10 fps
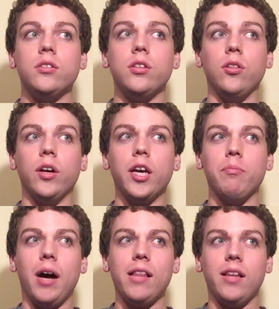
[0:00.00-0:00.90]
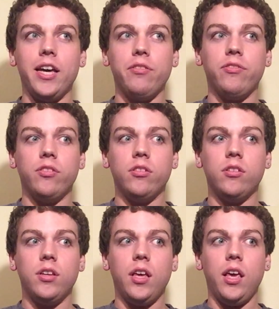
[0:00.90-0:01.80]
look at my life
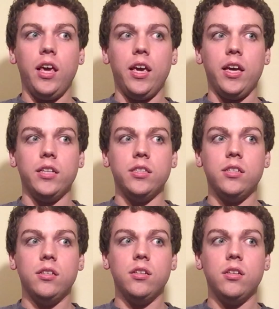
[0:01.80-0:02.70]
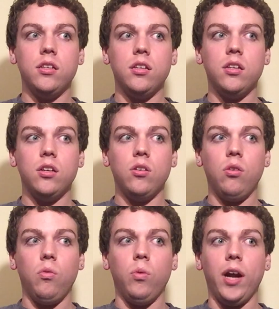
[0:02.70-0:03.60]
and
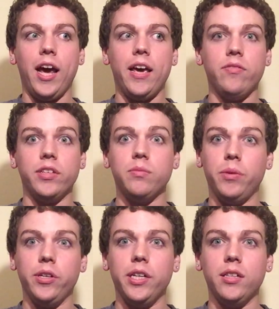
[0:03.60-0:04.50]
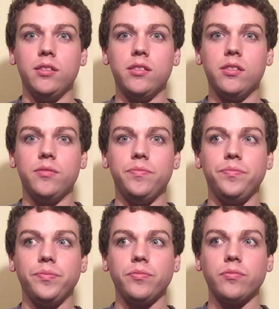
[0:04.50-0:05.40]
what I have experienced.
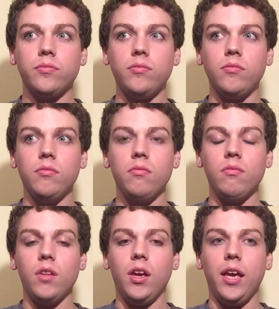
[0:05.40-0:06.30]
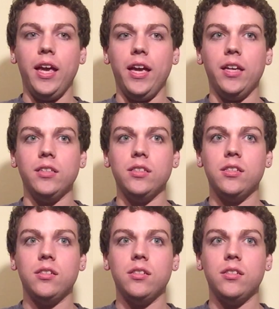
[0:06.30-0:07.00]
And